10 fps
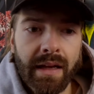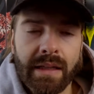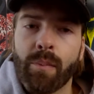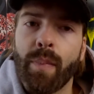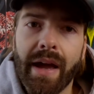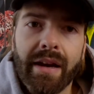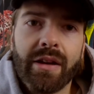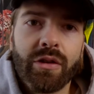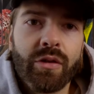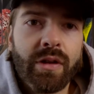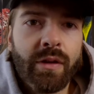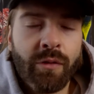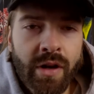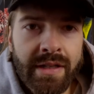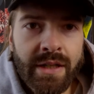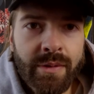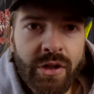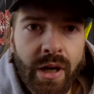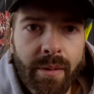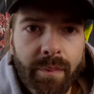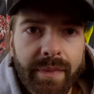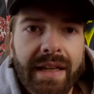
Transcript: the better you do your frontside switch up,